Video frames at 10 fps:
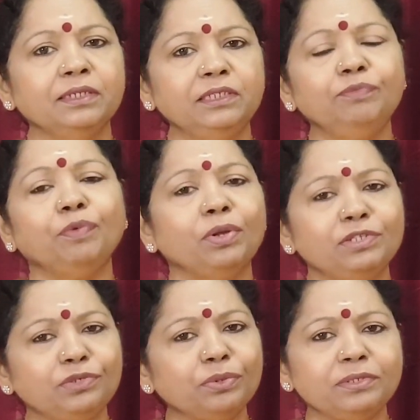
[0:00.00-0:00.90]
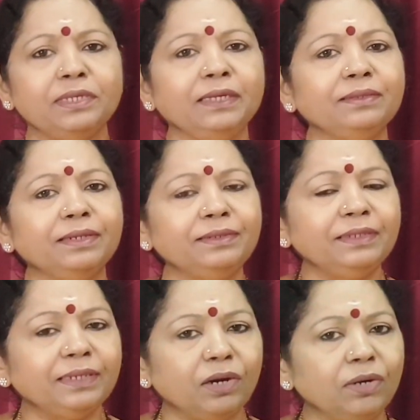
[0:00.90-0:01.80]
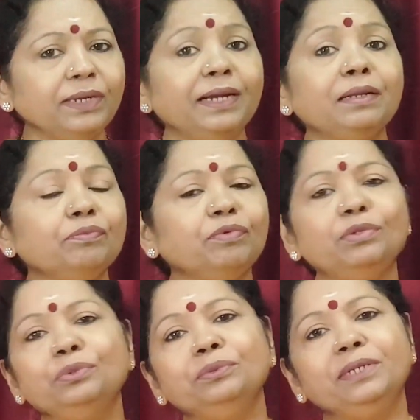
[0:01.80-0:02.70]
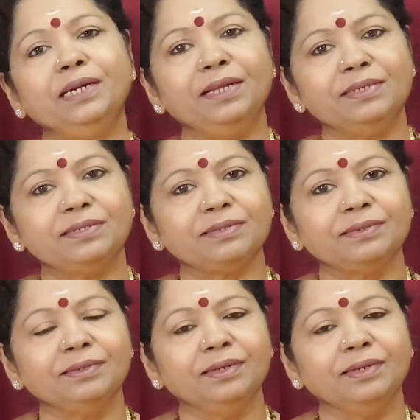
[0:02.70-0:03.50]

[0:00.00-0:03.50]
she falls so sick that she cannot get up for 2-3 days.